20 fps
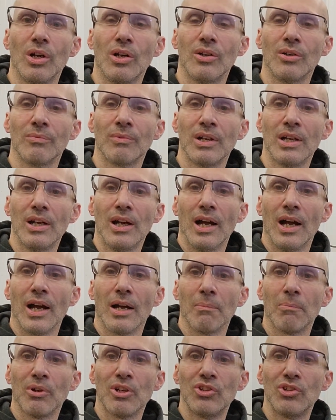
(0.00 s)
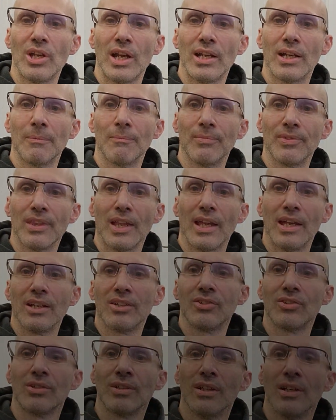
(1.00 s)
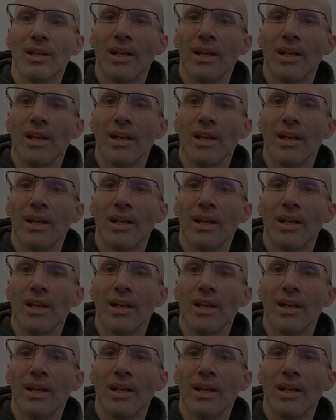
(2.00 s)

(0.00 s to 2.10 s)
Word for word: long. I appreciate it. Thanks.